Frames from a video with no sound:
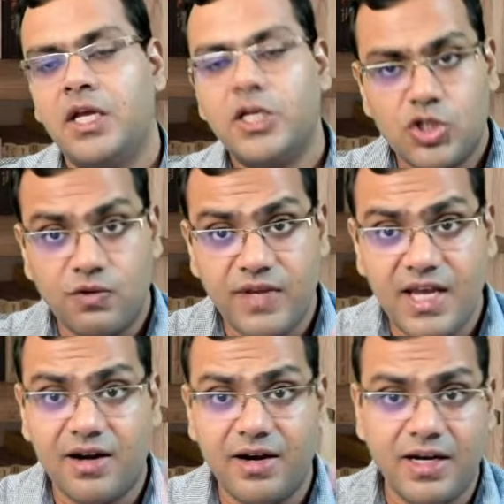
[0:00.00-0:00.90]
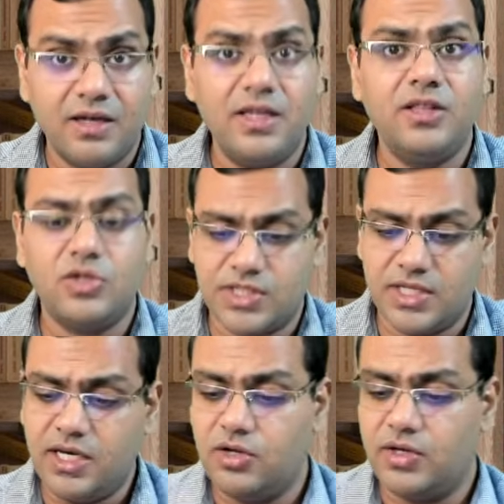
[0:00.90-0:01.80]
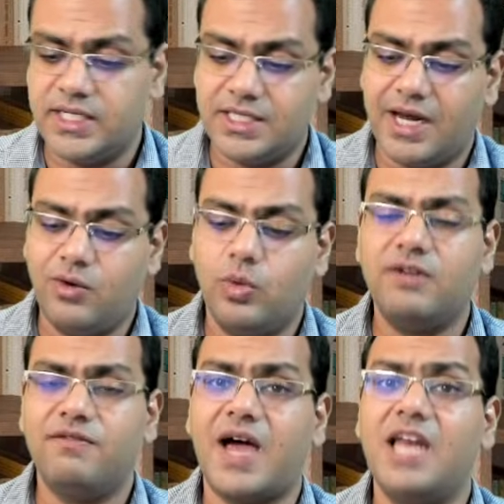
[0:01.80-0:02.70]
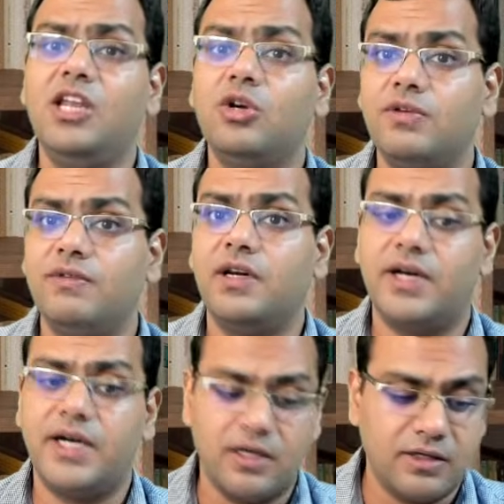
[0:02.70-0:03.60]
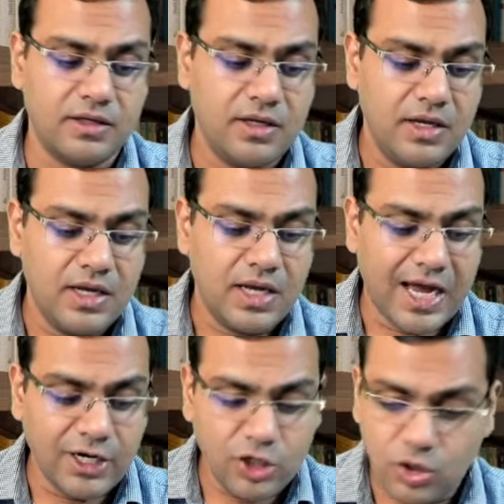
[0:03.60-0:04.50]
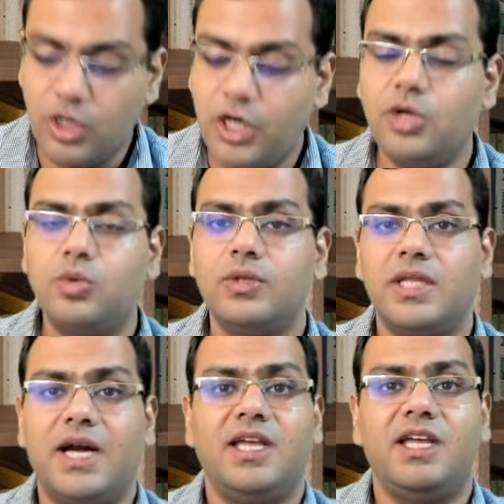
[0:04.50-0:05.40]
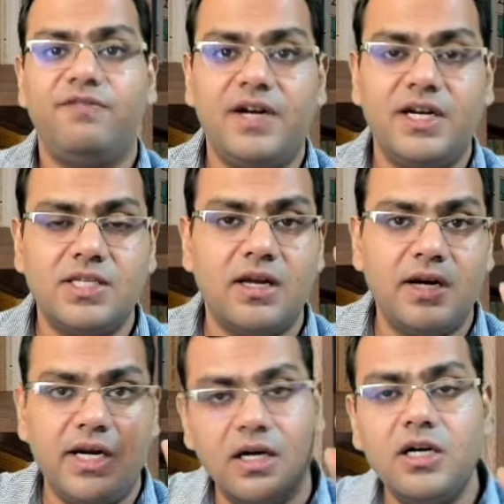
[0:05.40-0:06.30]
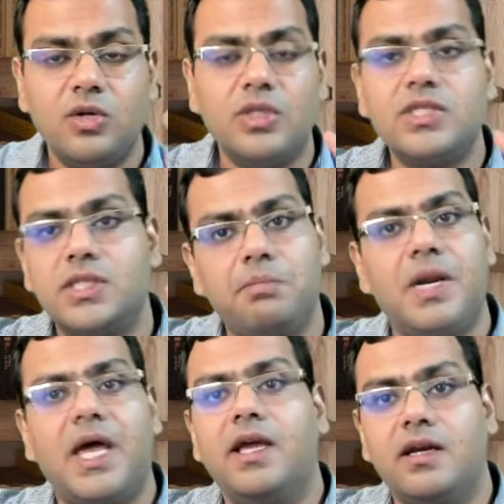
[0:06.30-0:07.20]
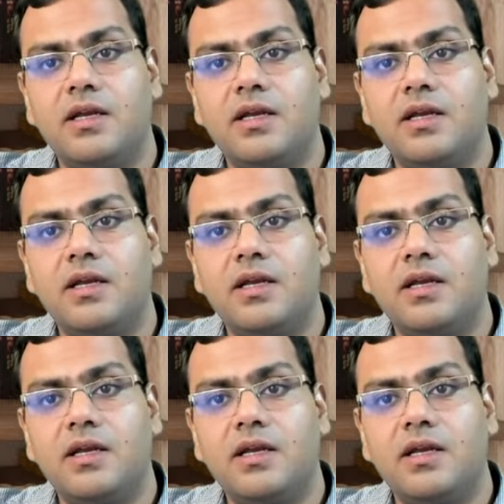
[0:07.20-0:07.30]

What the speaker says: So we are returning those 10 units. At what value you will return? I told you that if it is a return to the supplier,